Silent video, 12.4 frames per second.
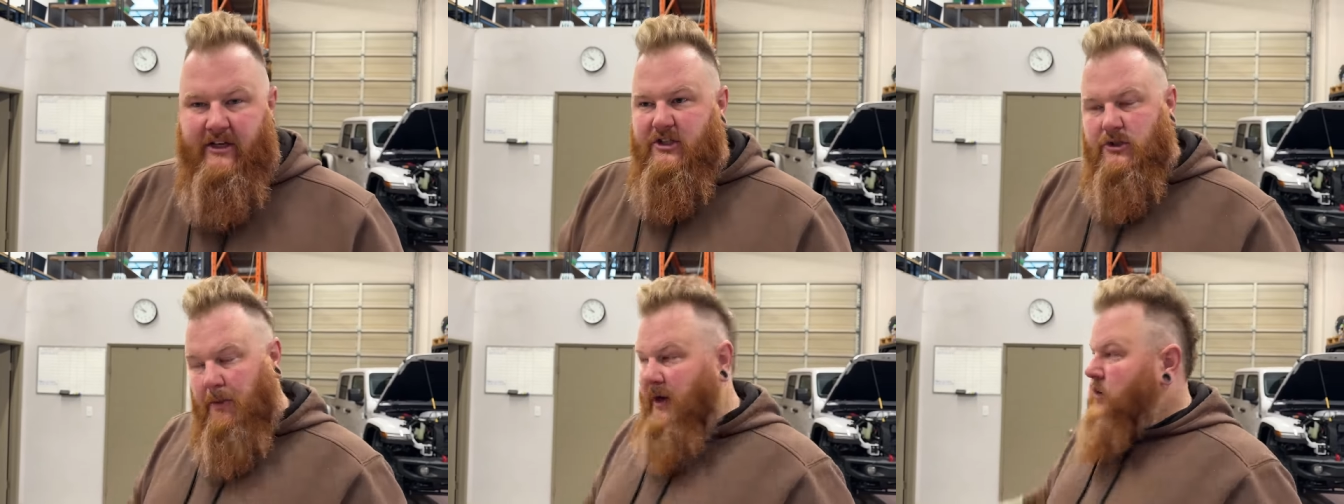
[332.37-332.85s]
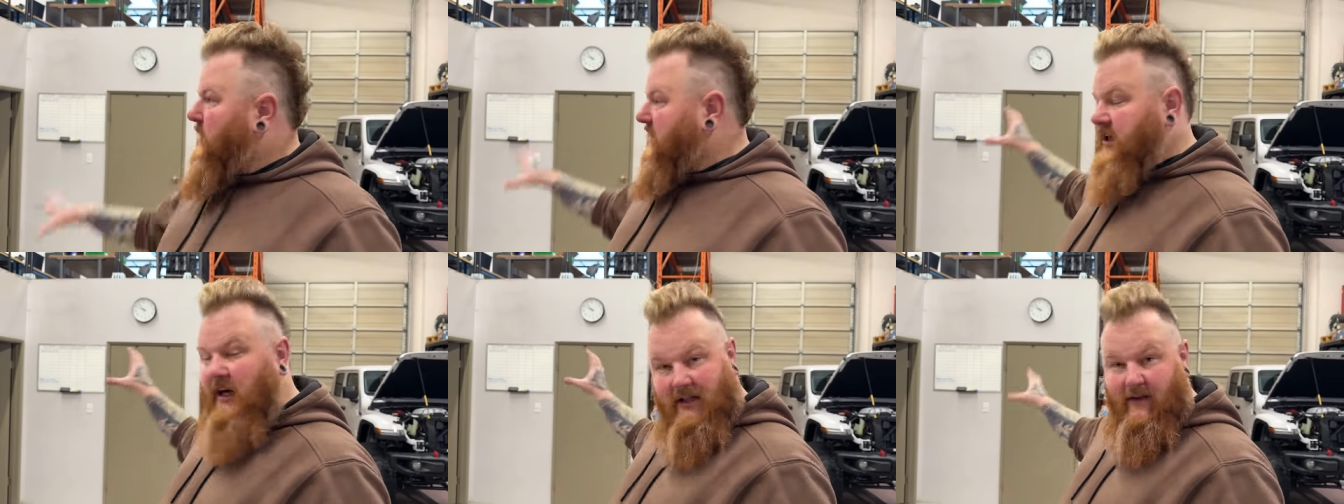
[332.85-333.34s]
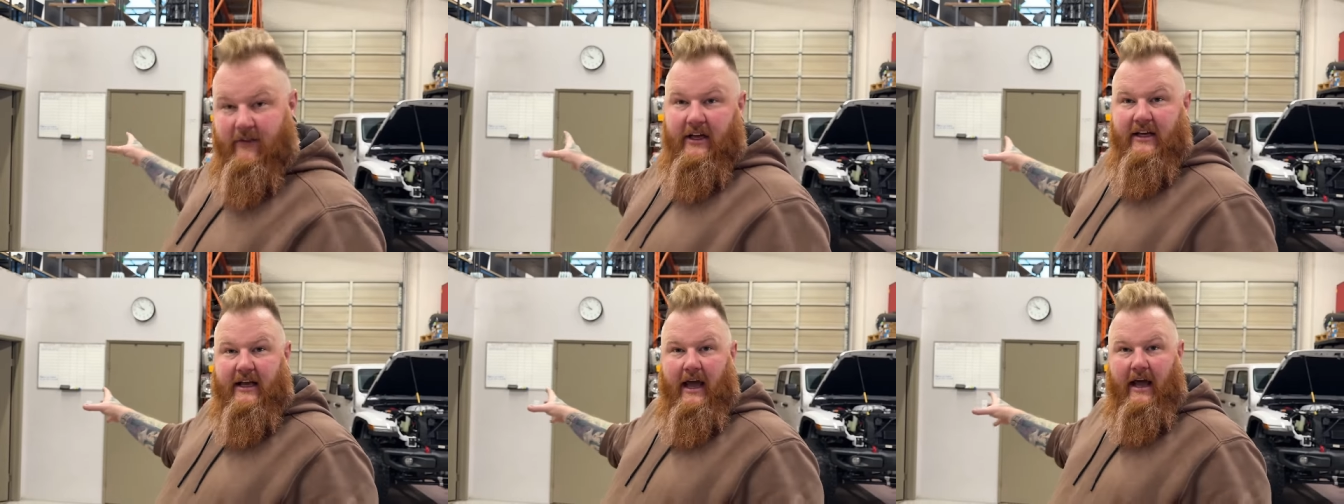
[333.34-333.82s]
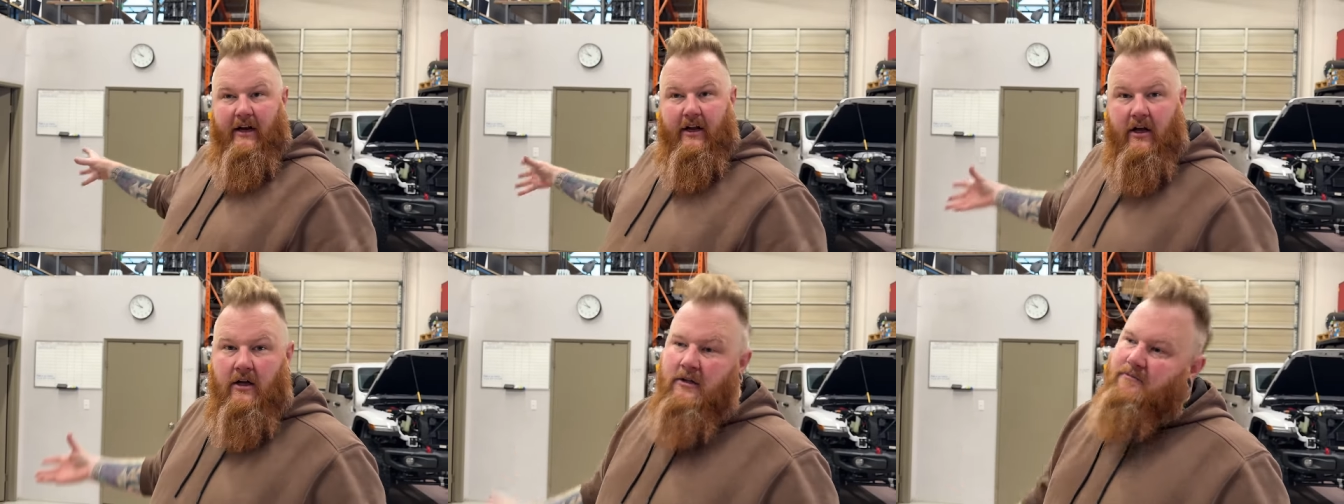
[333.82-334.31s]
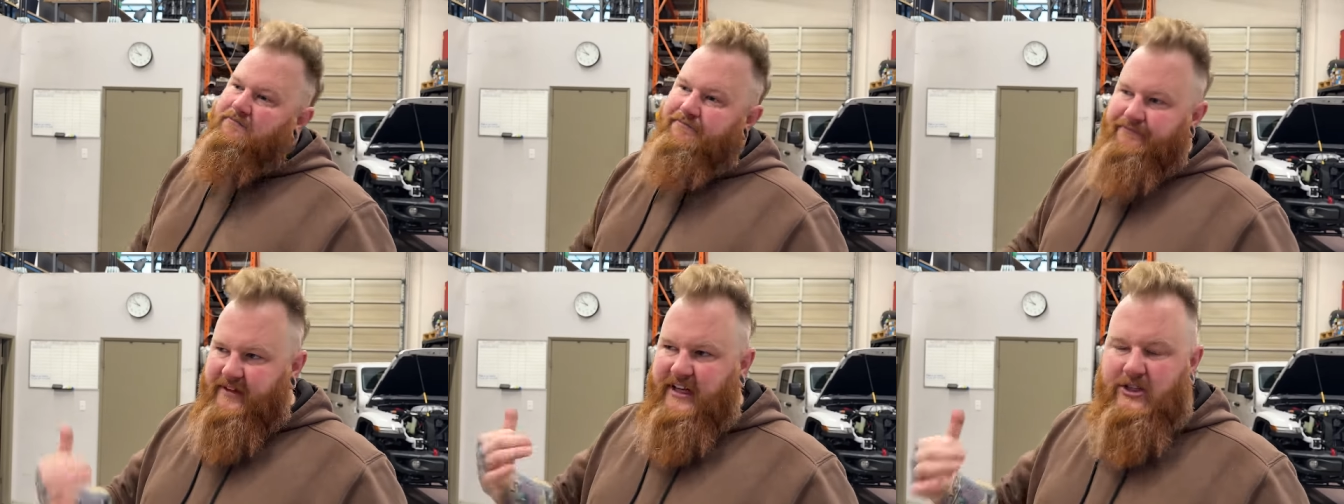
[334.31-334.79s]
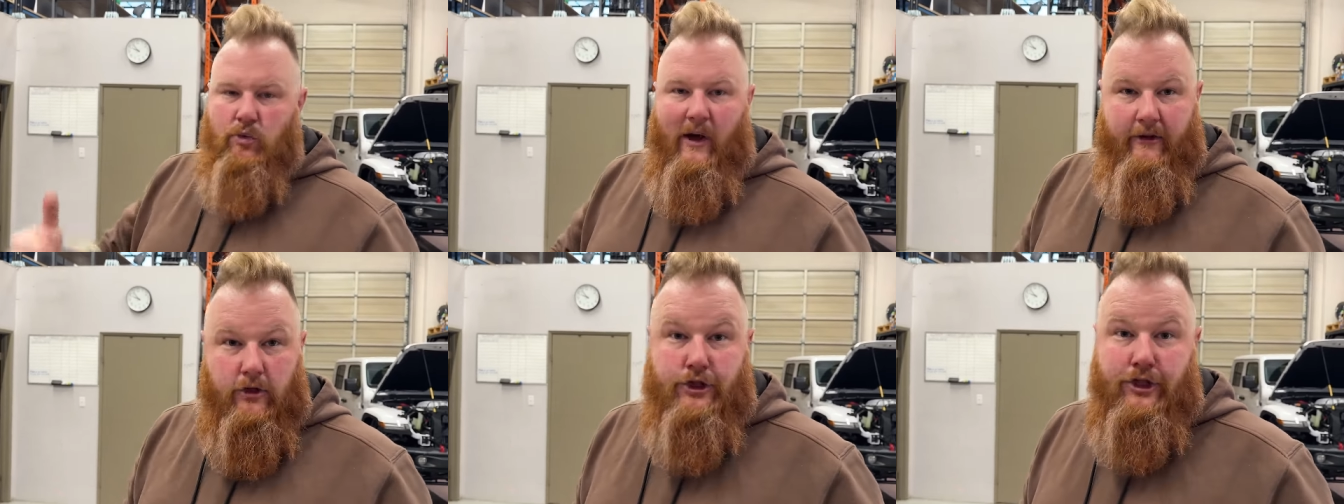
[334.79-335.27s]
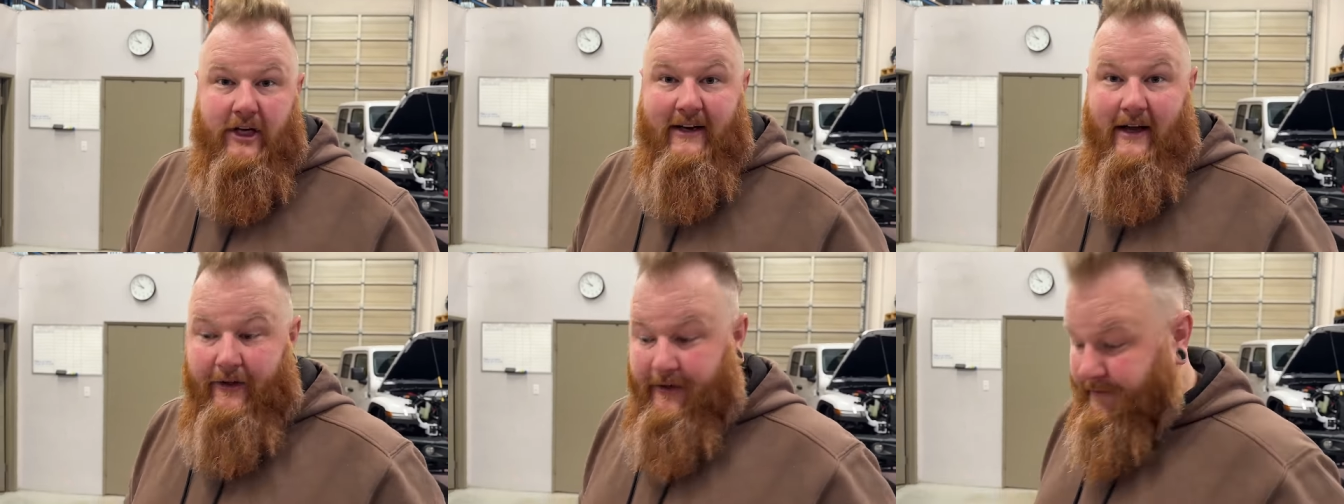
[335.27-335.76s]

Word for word: Despite Will not living in Canada, his weather's shit down there